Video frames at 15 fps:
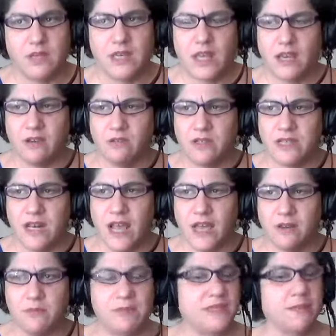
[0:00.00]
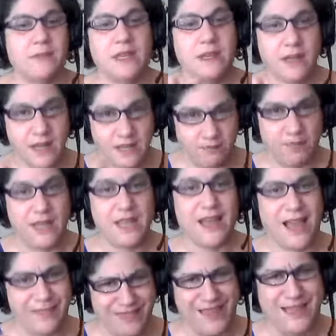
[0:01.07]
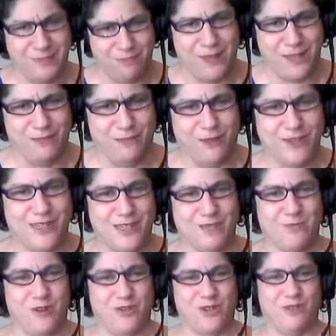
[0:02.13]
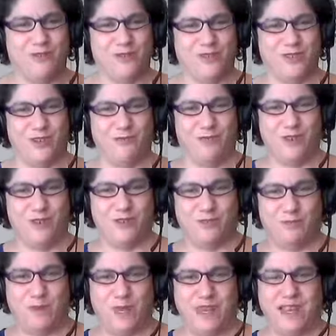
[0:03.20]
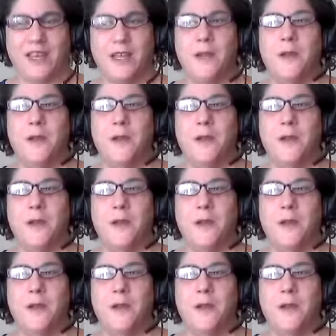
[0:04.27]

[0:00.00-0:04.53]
Yeah, or is it I think it's Be the Fullest Expression of Yourself When You Speak.